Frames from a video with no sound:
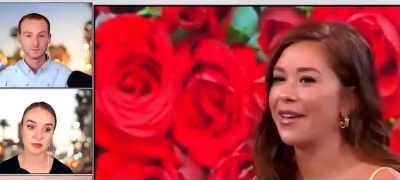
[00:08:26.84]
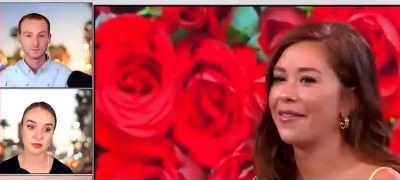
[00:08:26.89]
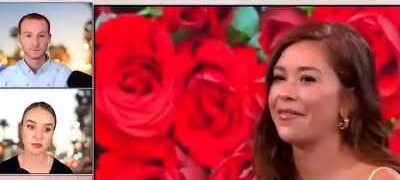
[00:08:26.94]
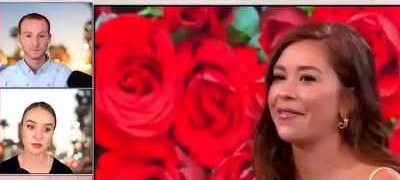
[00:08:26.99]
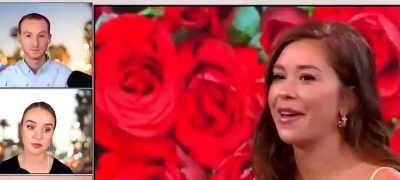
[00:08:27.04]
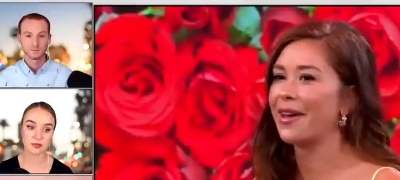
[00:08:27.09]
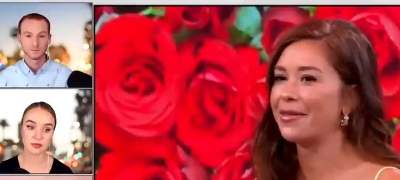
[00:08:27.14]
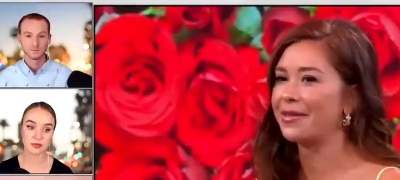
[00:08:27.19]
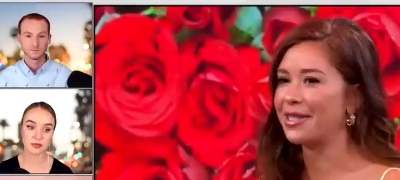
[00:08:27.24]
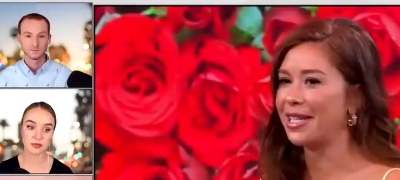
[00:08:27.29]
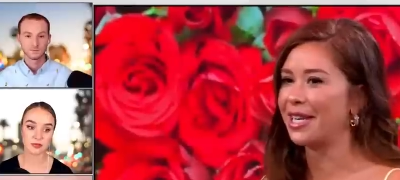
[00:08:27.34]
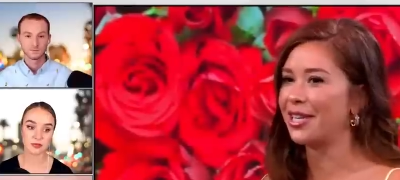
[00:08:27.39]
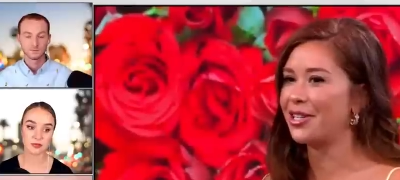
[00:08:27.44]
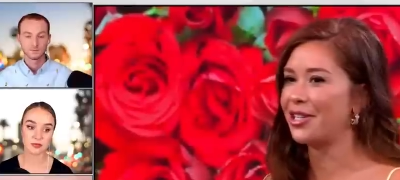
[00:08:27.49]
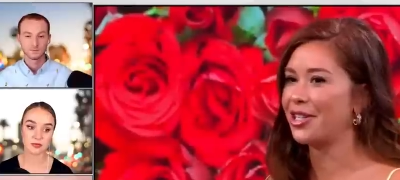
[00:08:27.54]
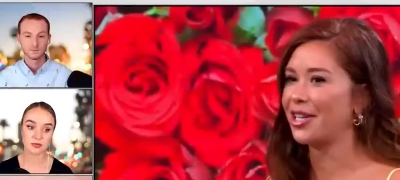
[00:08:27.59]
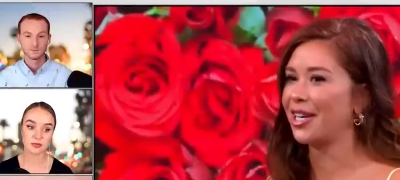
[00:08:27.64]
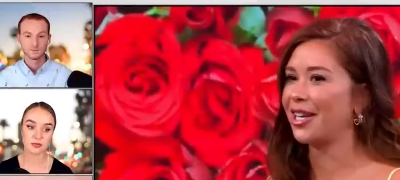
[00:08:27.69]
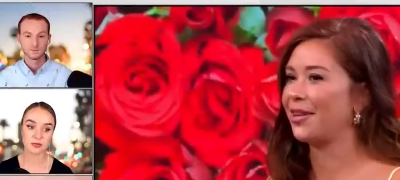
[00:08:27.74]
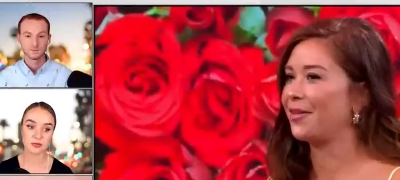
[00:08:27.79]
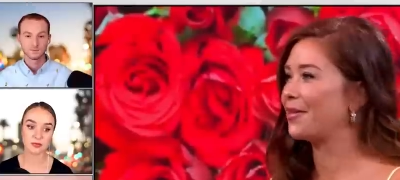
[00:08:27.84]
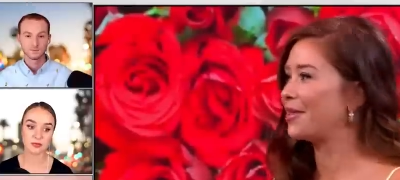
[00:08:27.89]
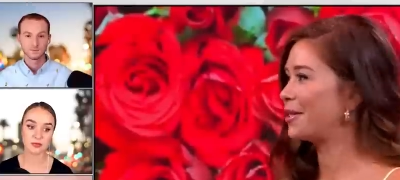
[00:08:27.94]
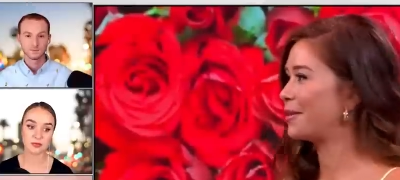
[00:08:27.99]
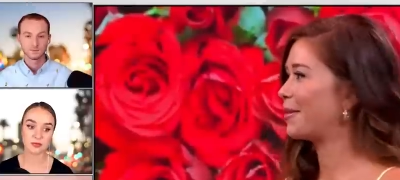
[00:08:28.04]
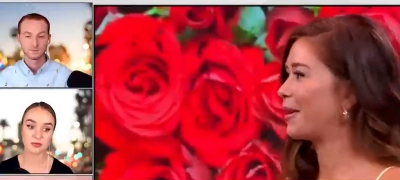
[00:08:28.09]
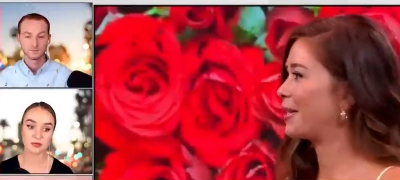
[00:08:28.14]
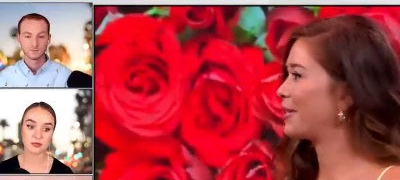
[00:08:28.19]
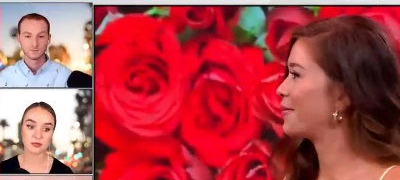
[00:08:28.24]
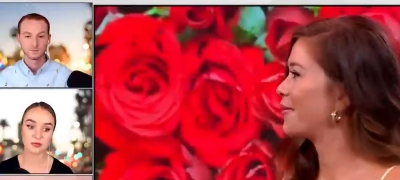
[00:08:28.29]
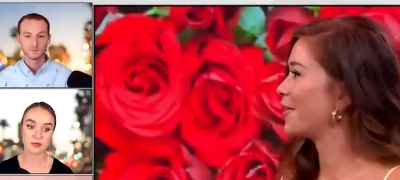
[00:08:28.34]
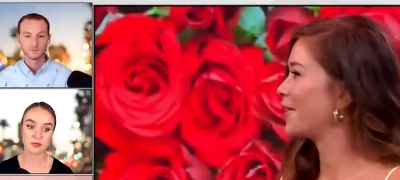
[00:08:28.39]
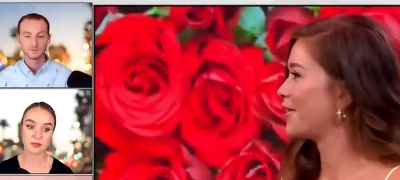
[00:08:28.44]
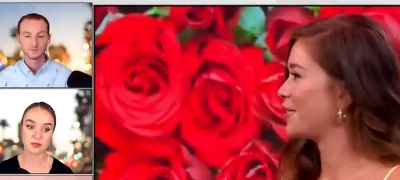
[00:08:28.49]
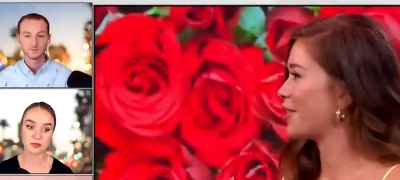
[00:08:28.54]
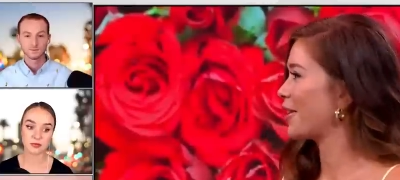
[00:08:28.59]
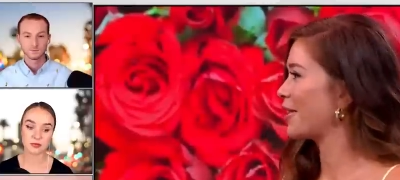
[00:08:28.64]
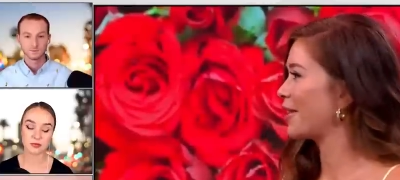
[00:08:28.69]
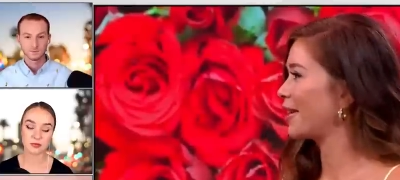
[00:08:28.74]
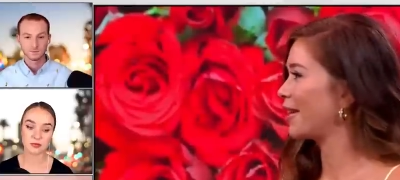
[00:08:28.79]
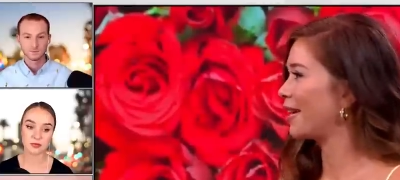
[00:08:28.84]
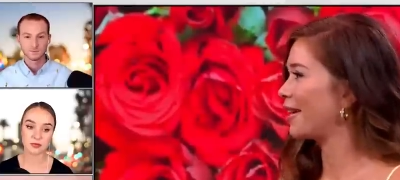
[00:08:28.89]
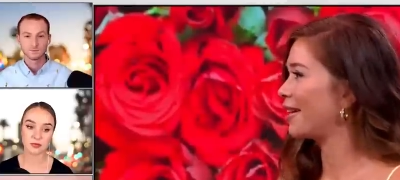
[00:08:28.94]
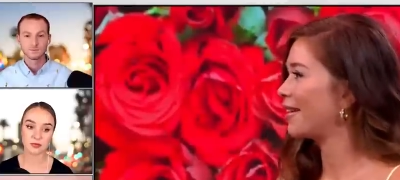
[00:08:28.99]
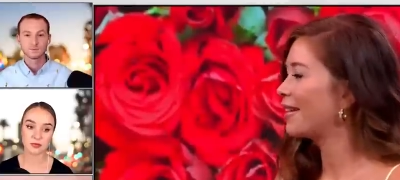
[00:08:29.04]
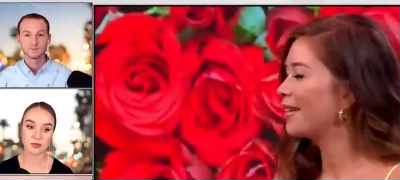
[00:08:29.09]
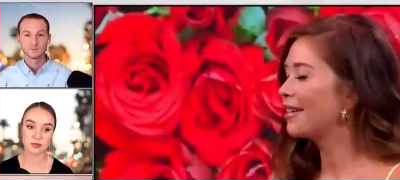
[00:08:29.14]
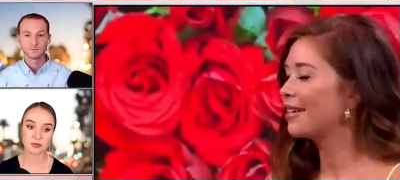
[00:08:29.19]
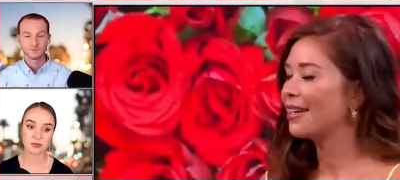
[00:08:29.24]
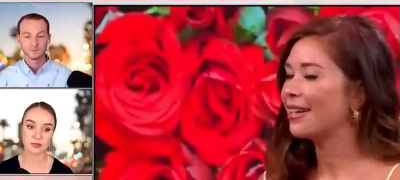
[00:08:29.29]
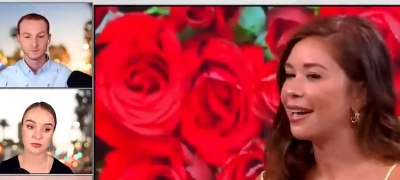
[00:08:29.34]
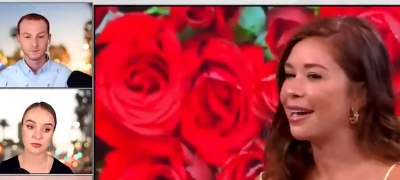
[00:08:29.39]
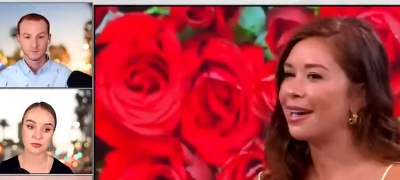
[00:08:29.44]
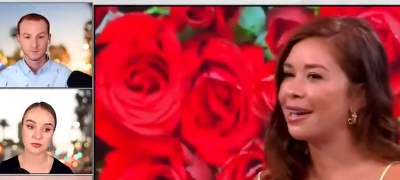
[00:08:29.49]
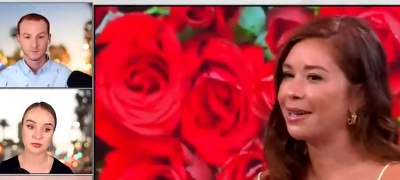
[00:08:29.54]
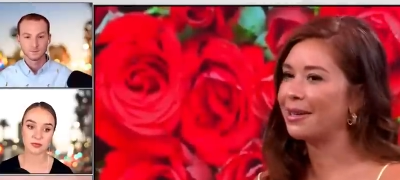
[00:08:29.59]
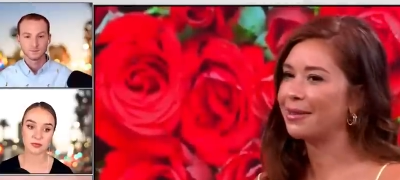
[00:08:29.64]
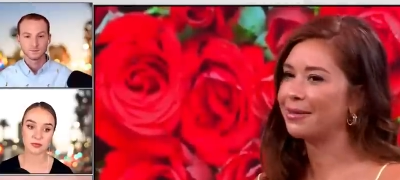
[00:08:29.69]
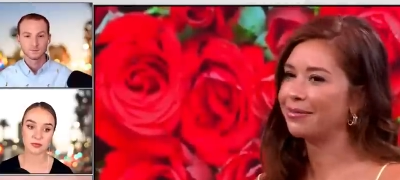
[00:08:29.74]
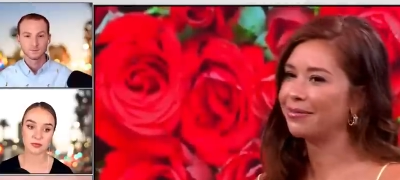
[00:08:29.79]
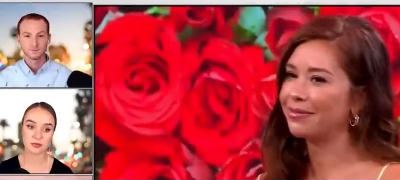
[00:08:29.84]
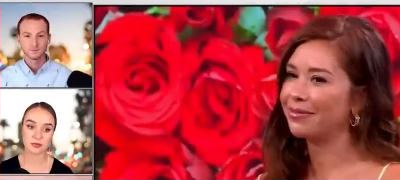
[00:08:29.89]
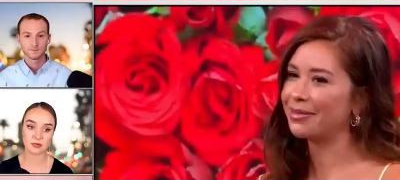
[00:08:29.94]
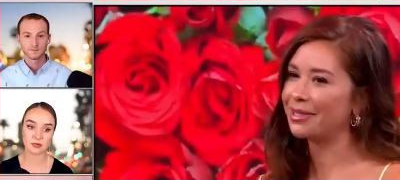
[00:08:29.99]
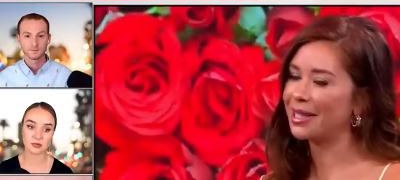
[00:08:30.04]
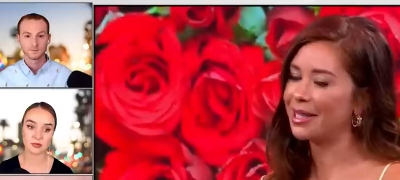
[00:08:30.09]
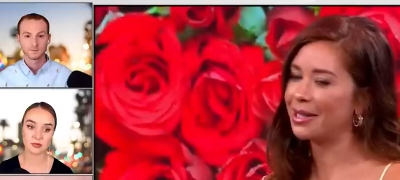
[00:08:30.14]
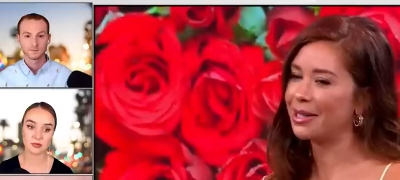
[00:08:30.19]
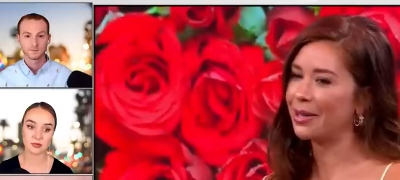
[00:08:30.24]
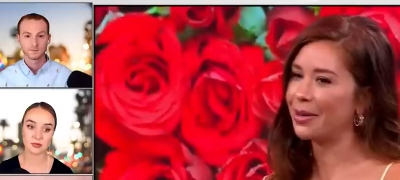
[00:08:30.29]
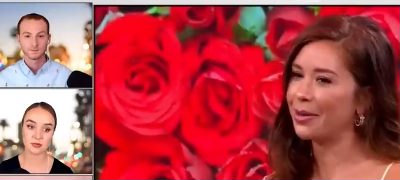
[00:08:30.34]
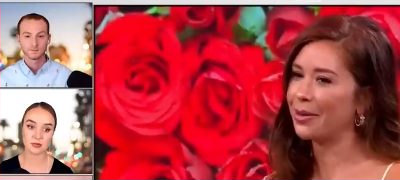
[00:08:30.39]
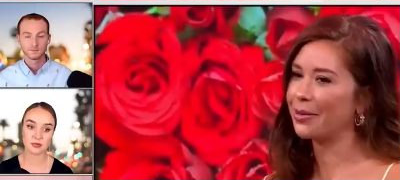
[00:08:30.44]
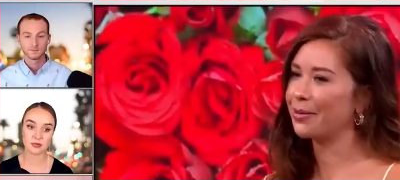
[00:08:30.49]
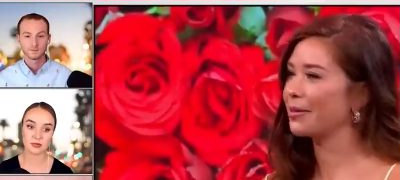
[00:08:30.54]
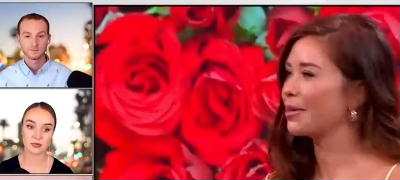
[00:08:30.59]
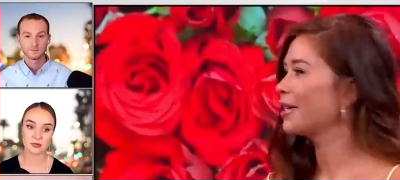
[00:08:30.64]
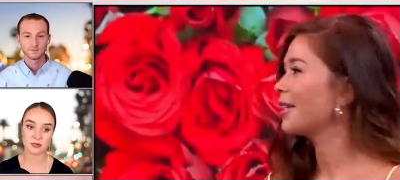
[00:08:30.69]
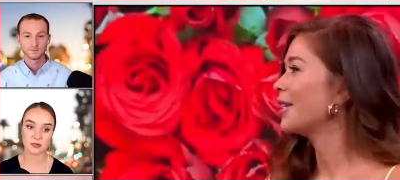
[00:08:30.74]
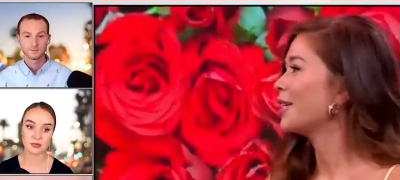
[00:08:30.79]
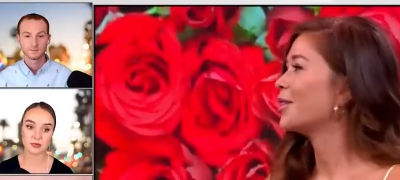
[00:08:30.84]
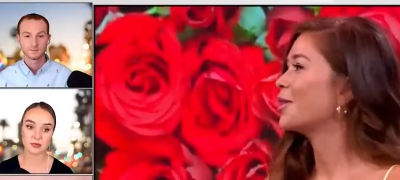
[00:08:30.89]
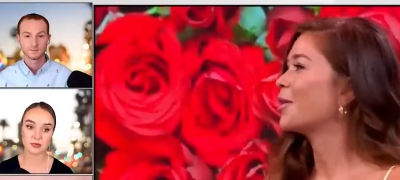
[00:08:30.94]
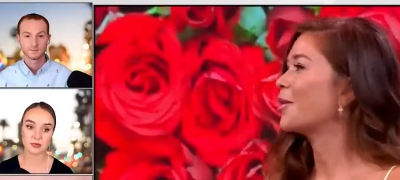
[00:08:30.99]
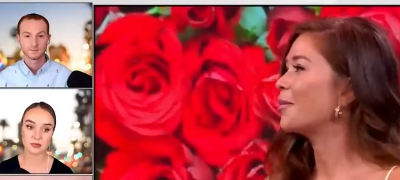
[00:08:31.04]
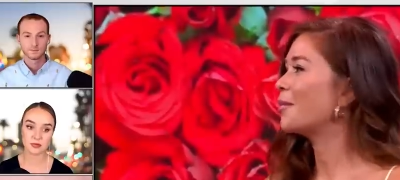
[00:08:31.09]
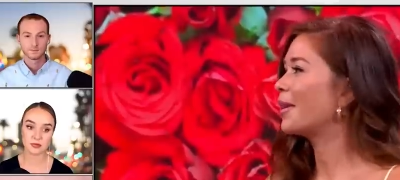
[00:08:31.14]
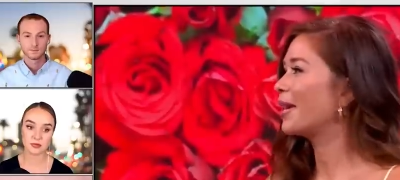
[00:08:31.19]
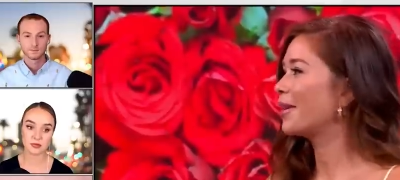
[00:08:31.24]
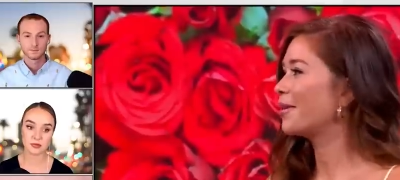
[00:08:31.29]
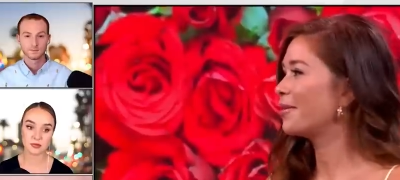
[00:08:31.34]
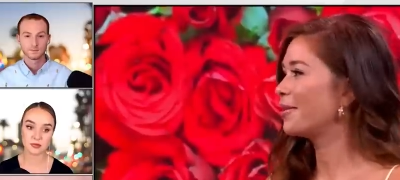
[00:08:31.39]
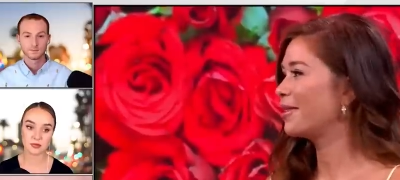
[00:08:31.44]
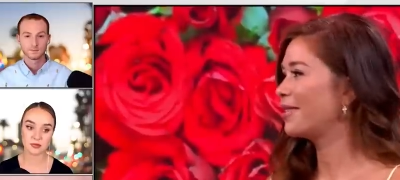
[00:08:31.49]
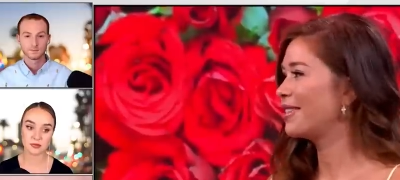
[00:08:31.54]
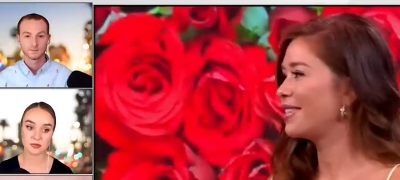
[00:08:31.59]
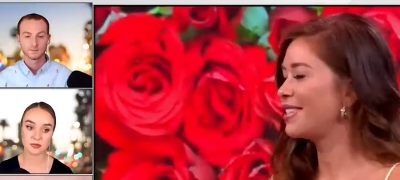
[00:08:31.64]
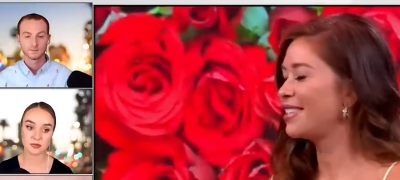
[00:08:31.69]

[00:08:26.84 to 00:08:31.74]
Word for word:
Speaker 1: that foundation and respect for each other, you know, no man would